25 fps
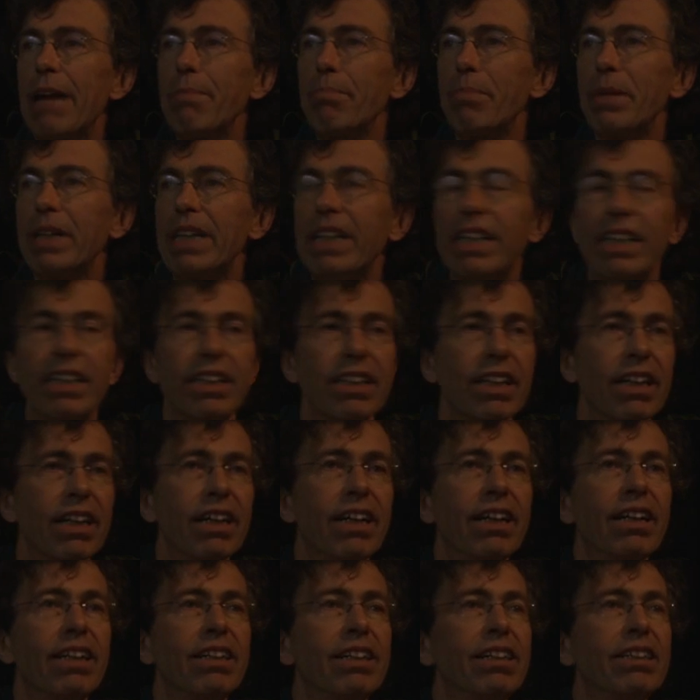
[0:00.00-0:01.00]
happy
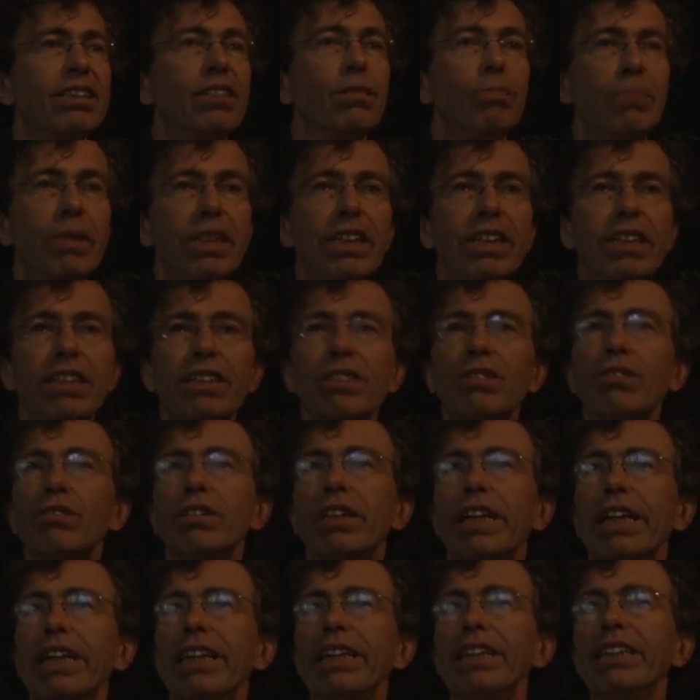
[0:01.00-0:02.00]
to be here
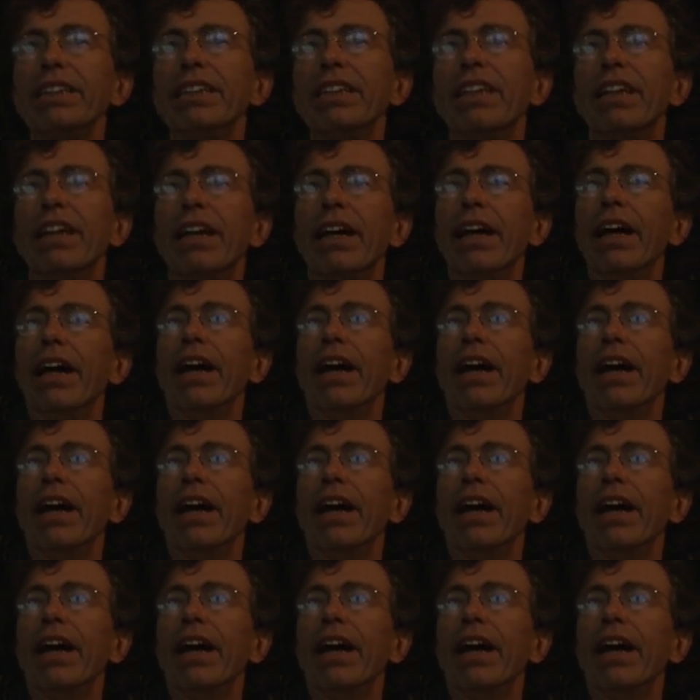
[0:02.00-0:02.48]
today.